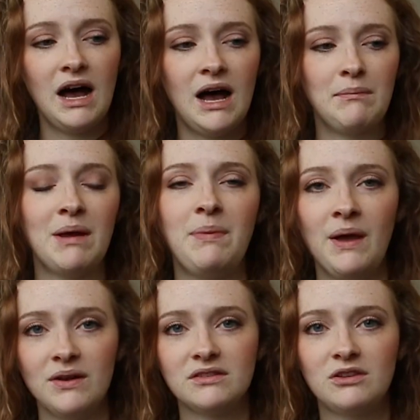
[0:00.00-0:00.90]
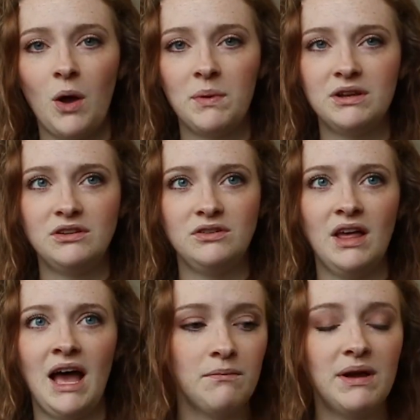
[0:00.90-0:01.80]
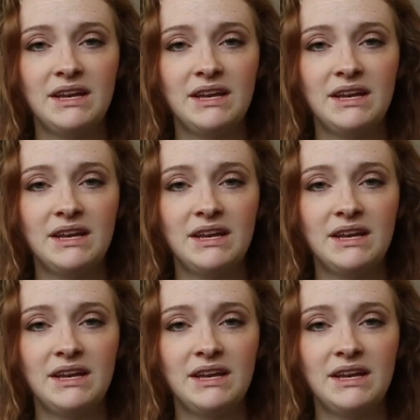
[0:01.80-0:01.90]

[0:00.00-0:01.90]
Uh, my parents taught me to do that.